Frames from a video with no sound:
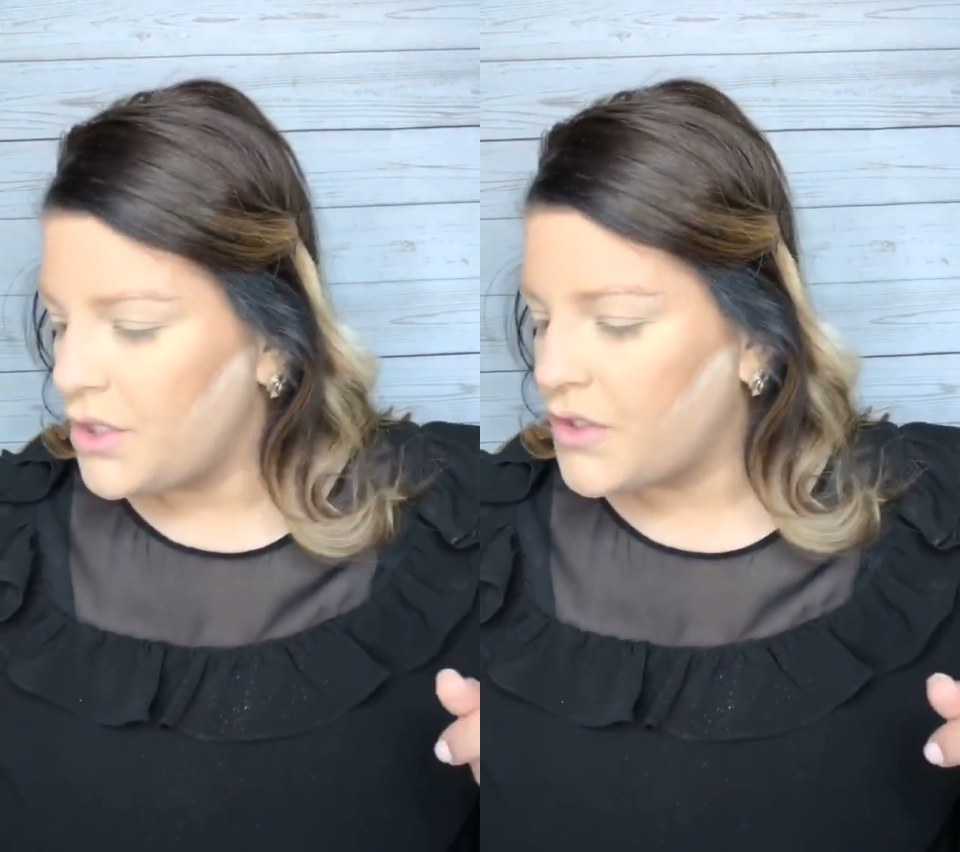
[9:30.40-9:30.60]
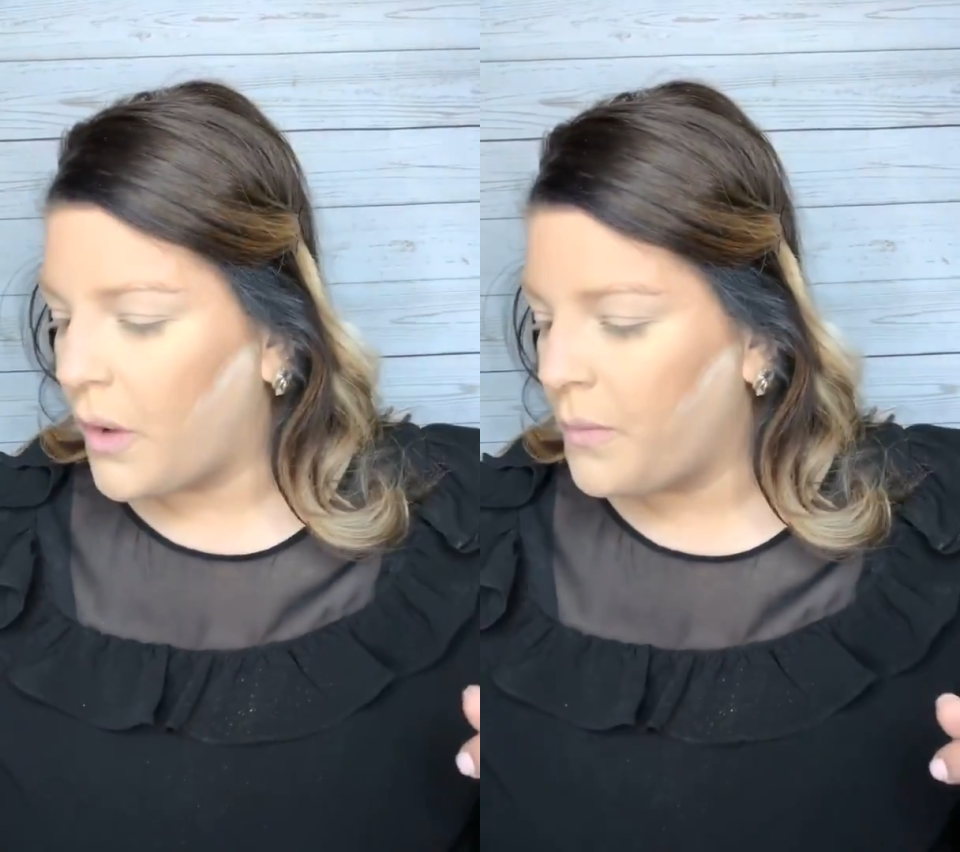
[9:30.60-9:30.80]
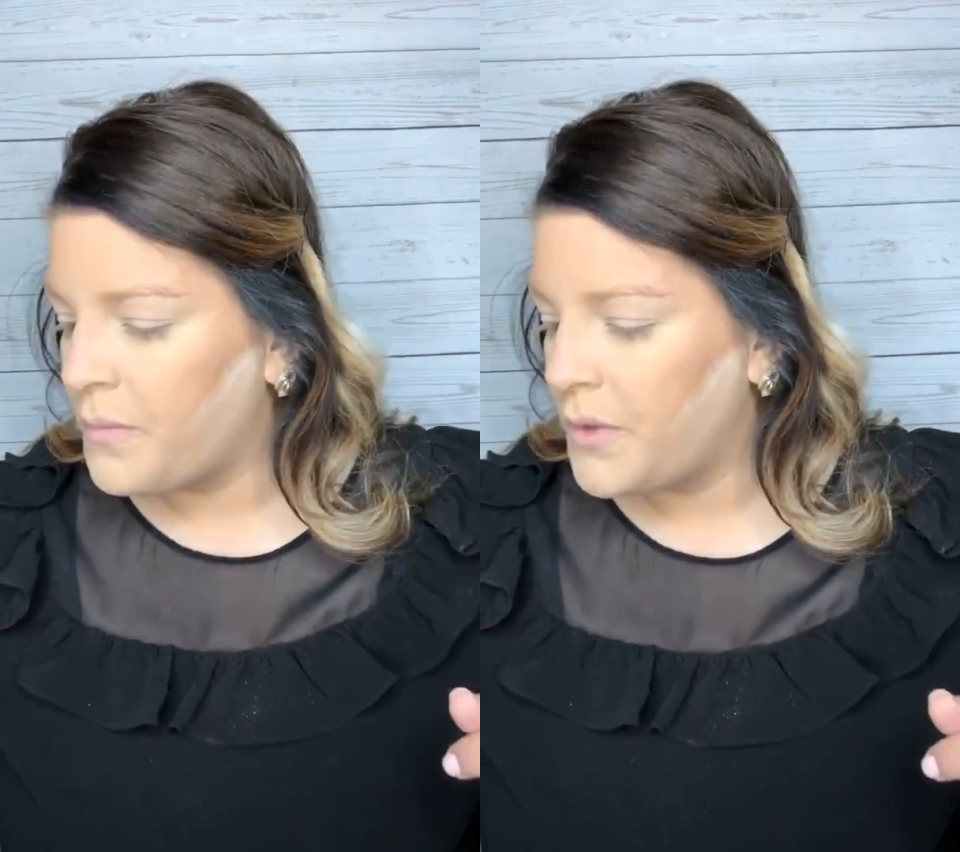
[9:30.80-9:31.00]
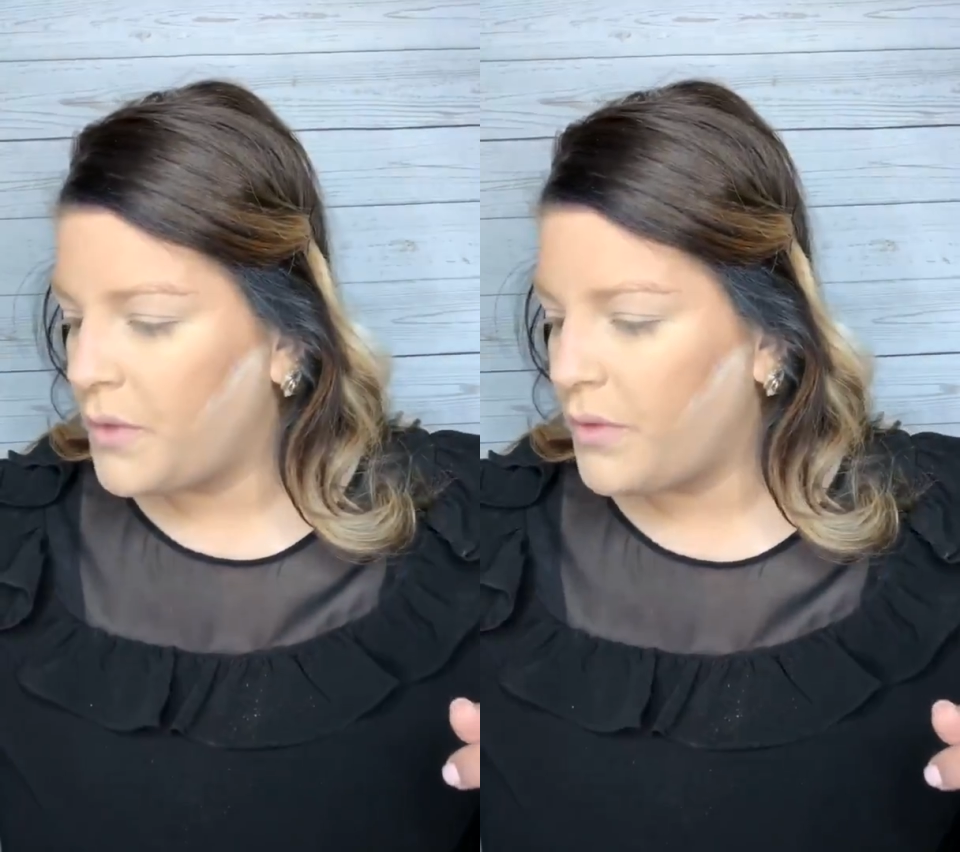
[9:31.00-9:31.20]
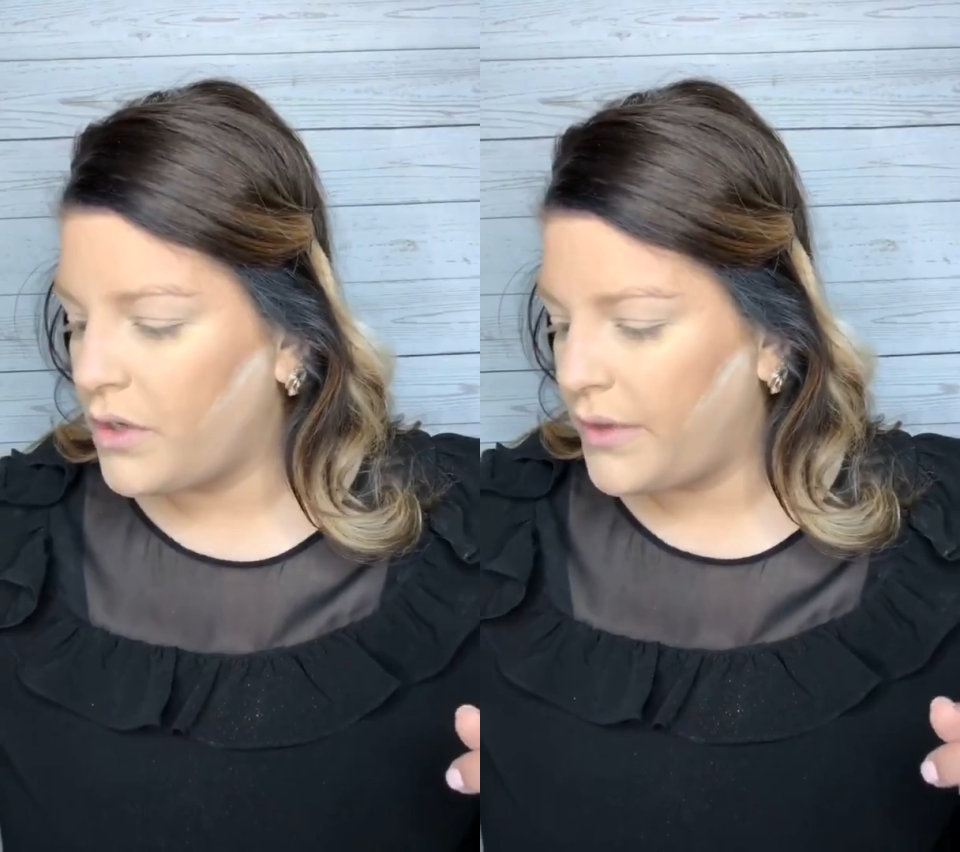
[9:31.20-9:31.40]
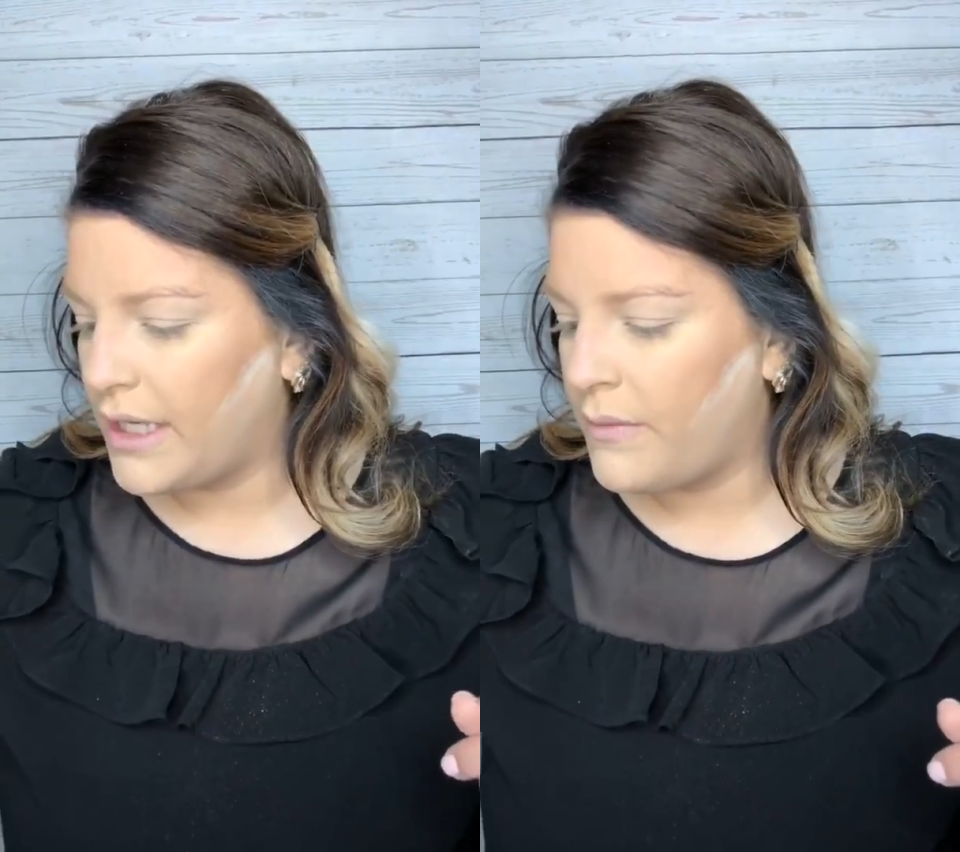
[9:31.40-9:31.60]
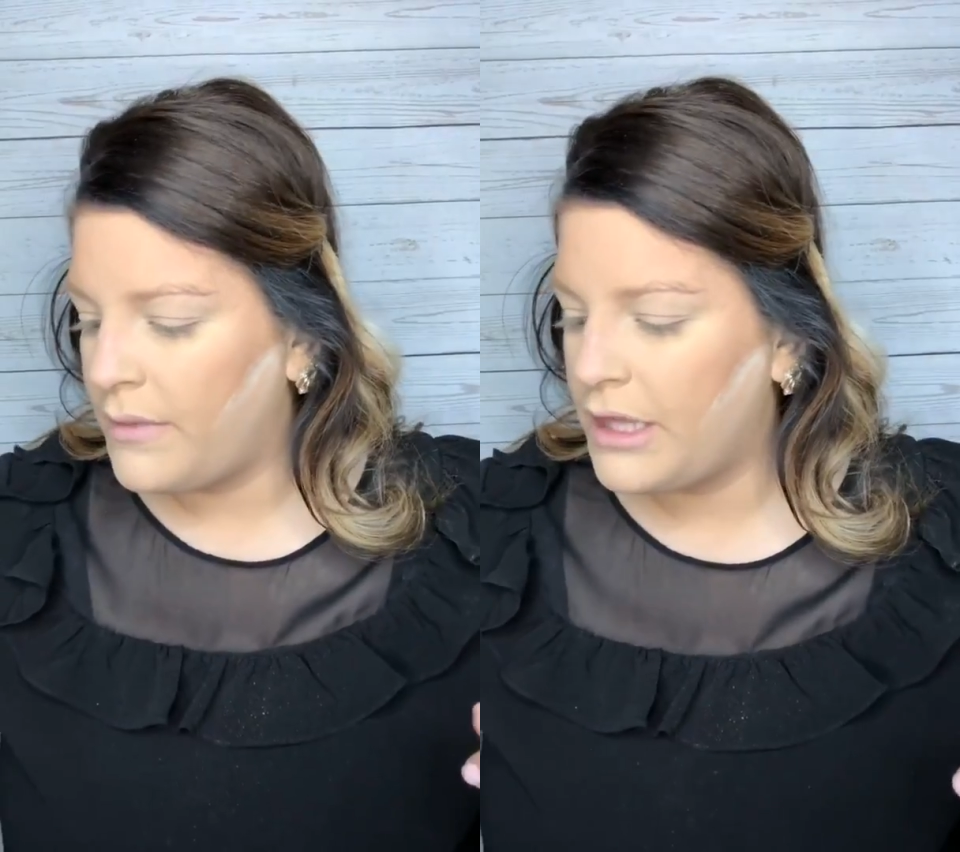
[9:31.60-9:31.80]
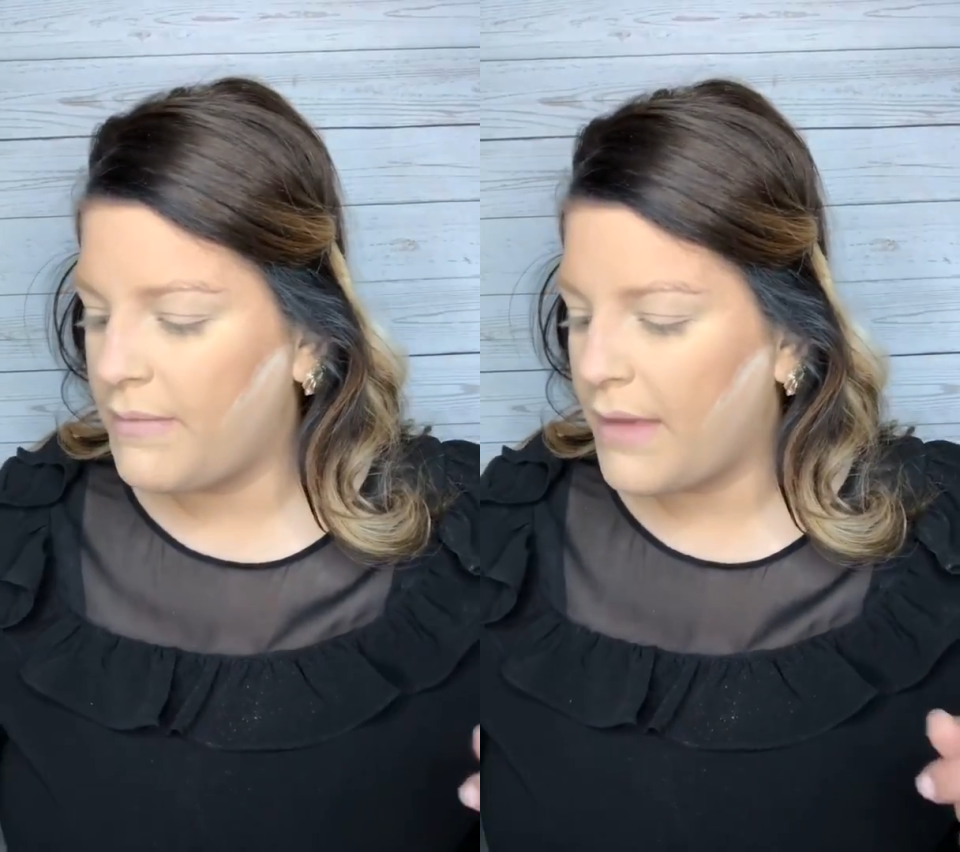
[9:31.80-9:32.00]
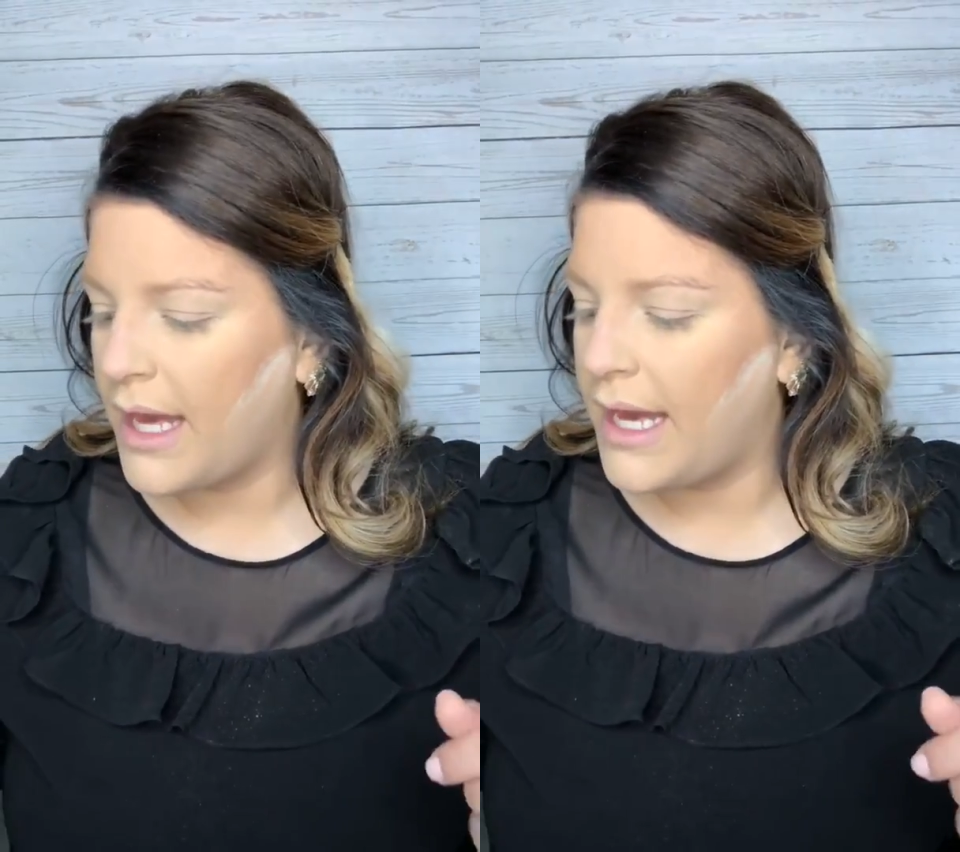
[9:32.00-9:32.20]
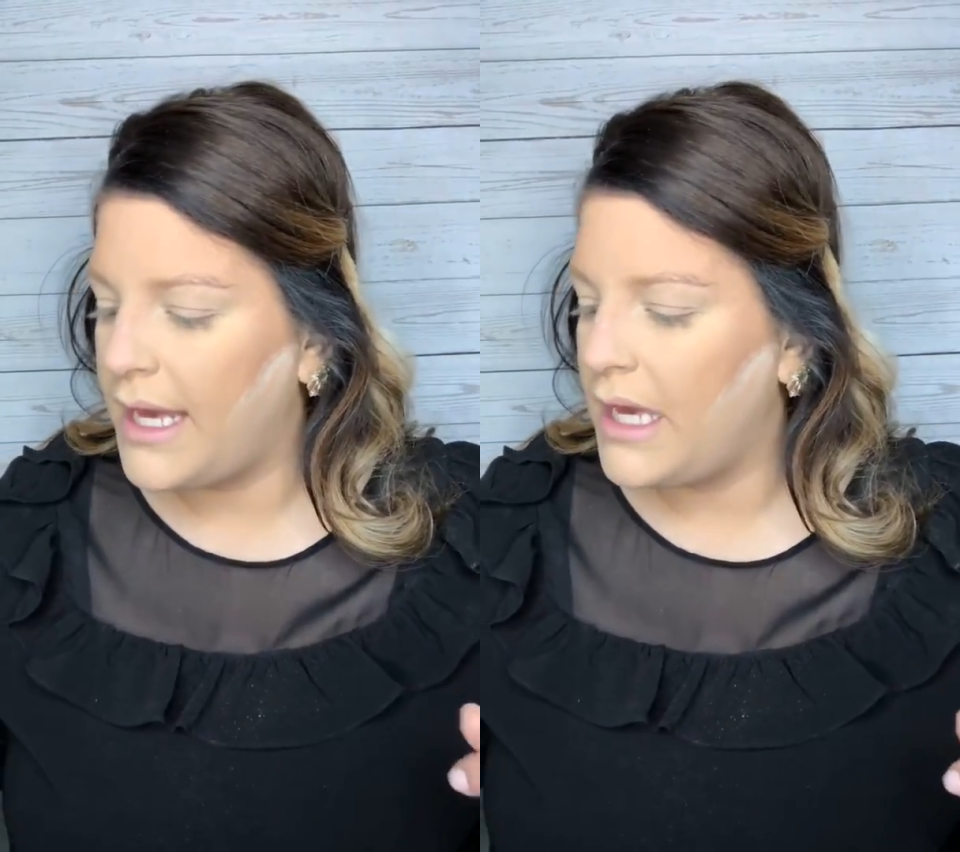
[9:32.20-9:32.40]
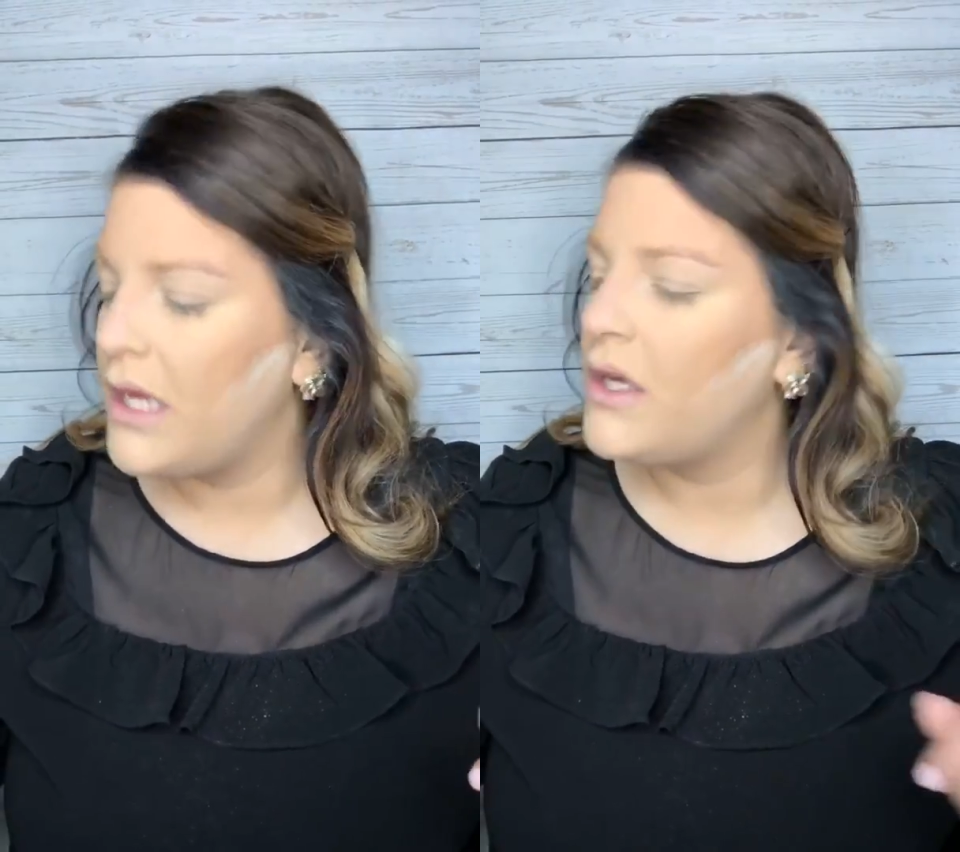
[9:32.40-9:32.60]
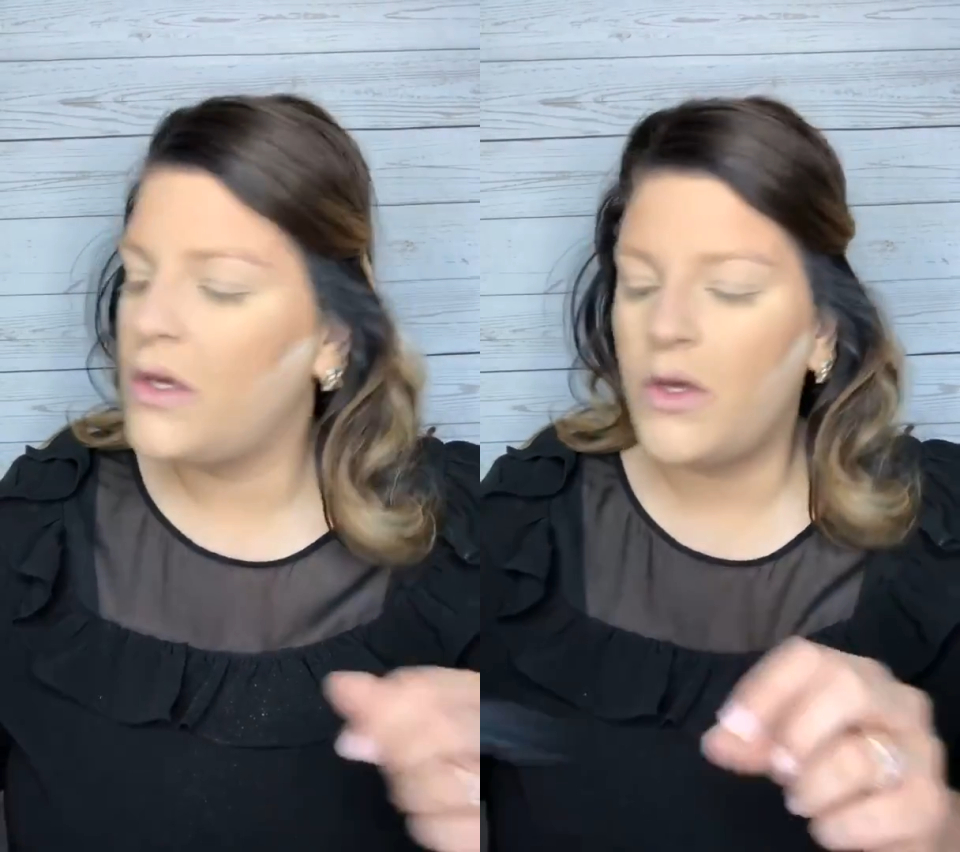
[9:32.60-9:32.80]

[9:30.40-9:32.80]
So we're going in with my